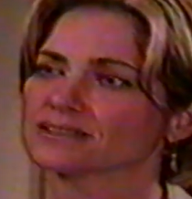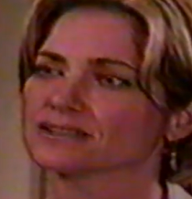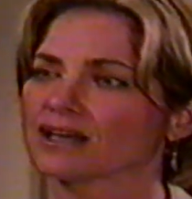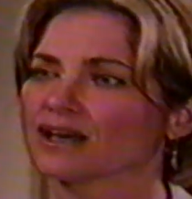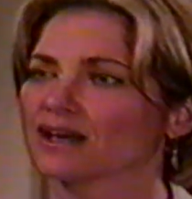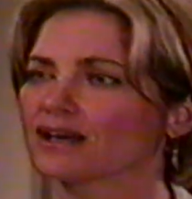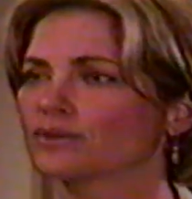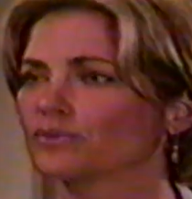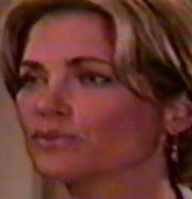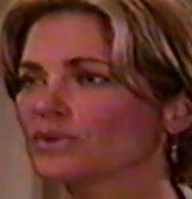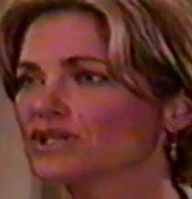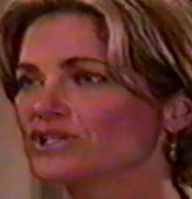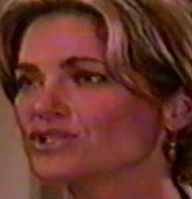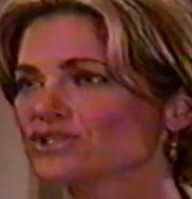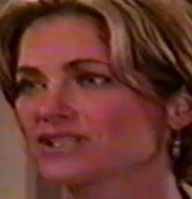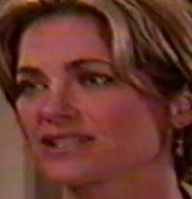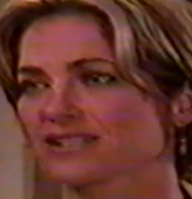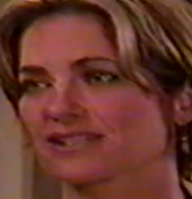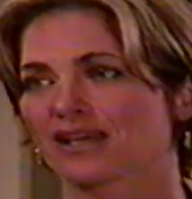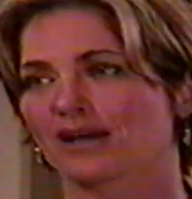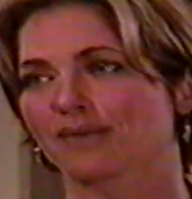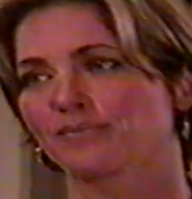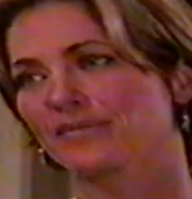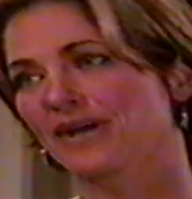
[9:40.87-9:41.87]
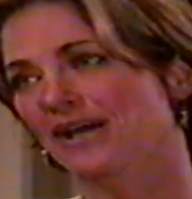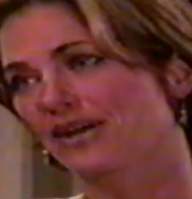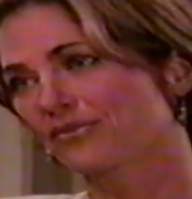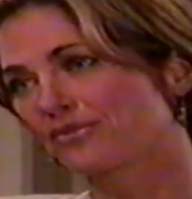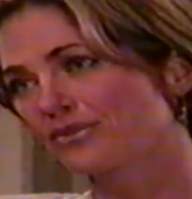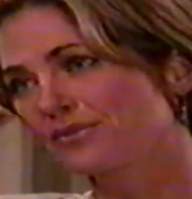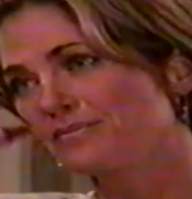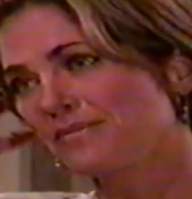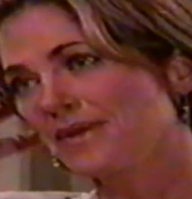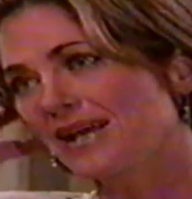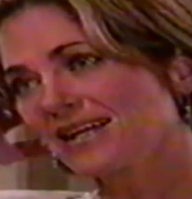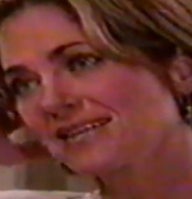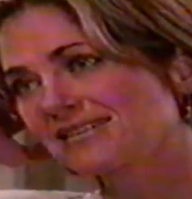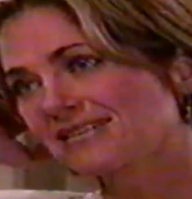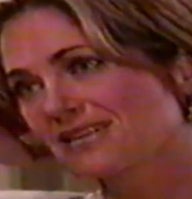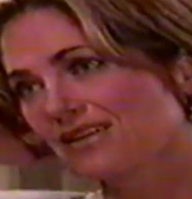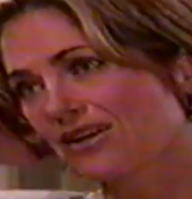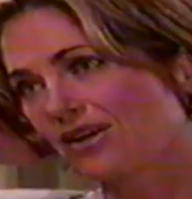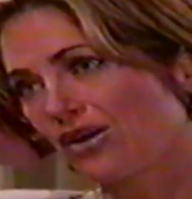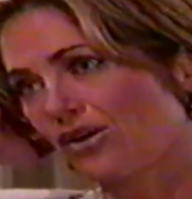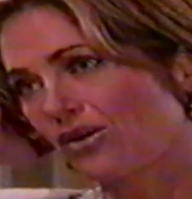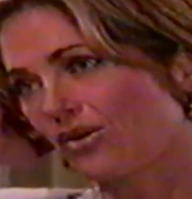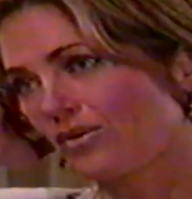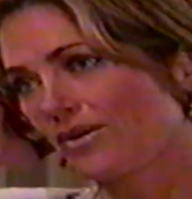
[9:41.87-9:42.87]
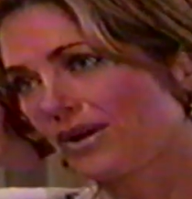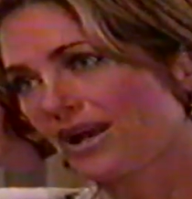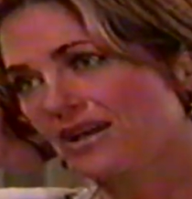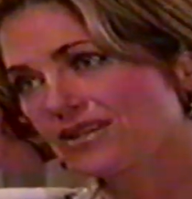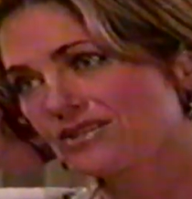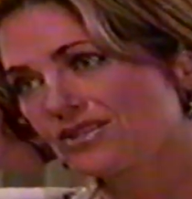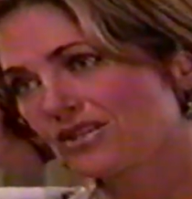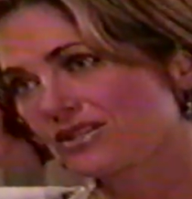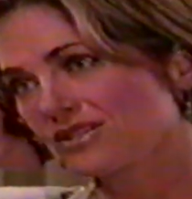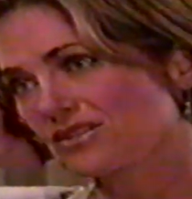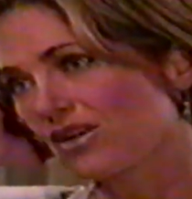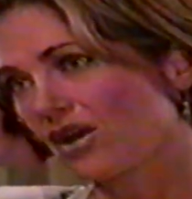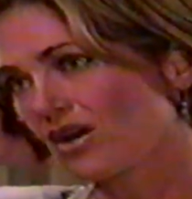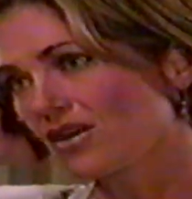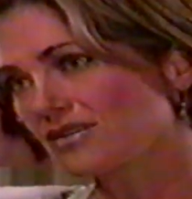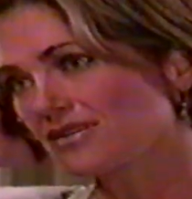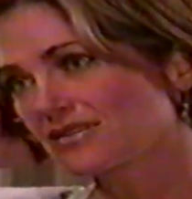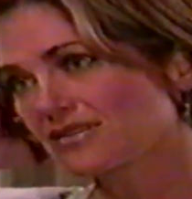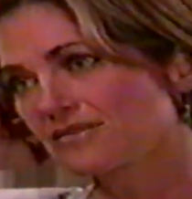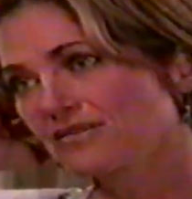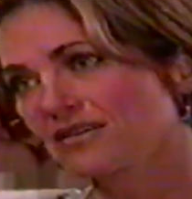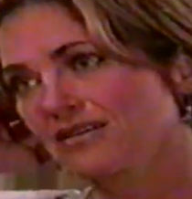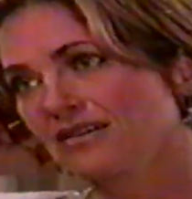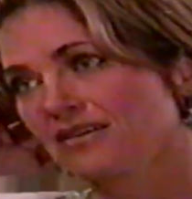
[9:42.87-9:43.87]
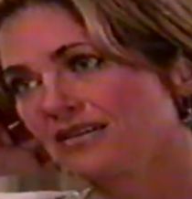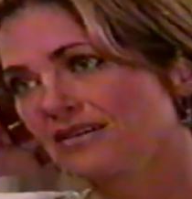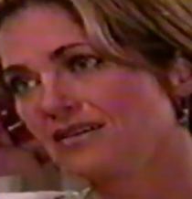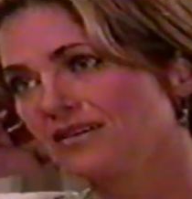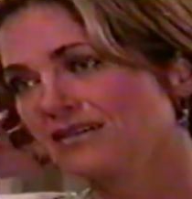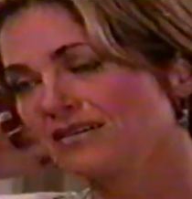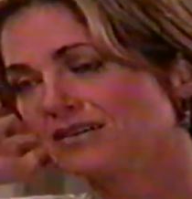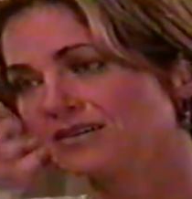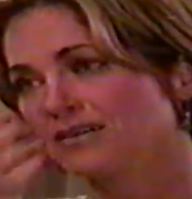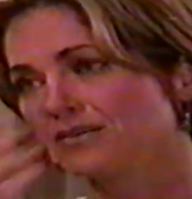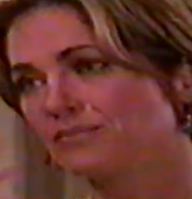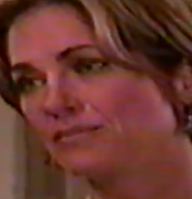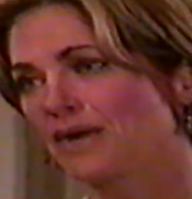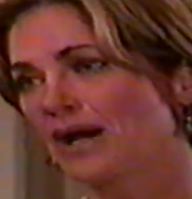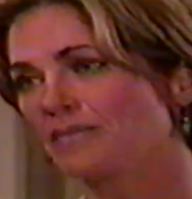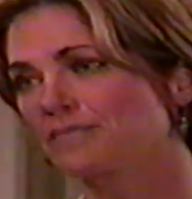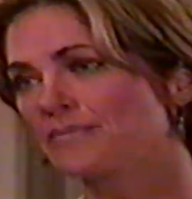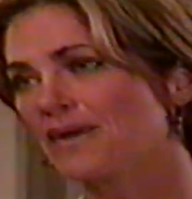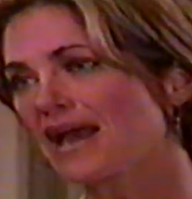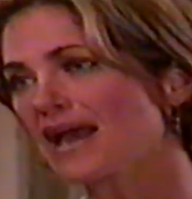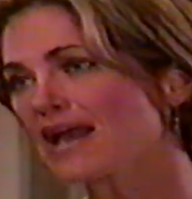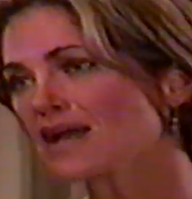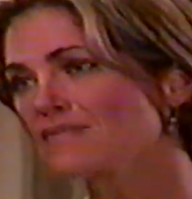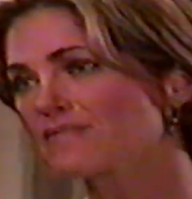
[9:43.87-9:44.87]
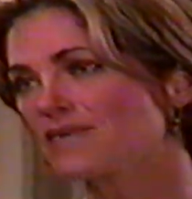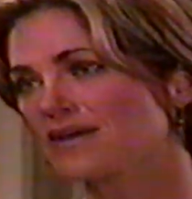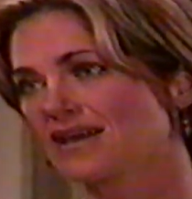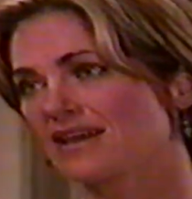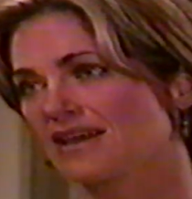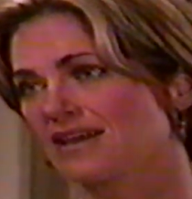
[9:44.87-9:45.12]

God, we just got back from Mexico, and I just lost my baby.